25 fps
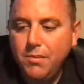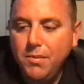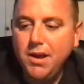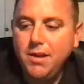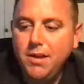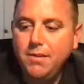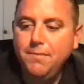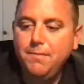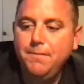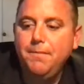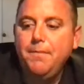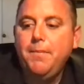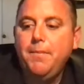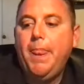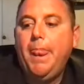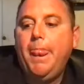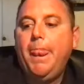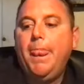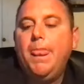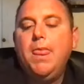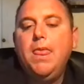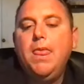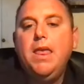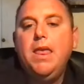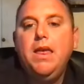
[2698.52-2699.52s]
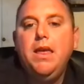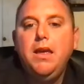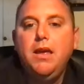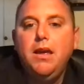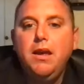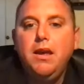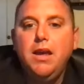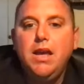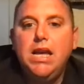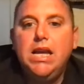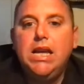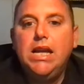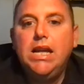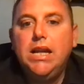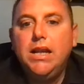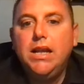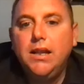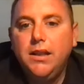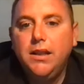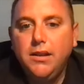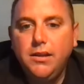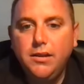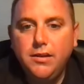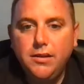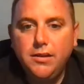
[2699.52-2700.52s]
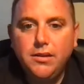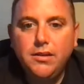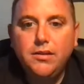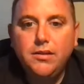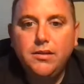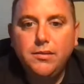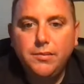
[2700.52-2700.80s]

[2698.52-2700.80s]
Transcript: mate. When it's a full package, you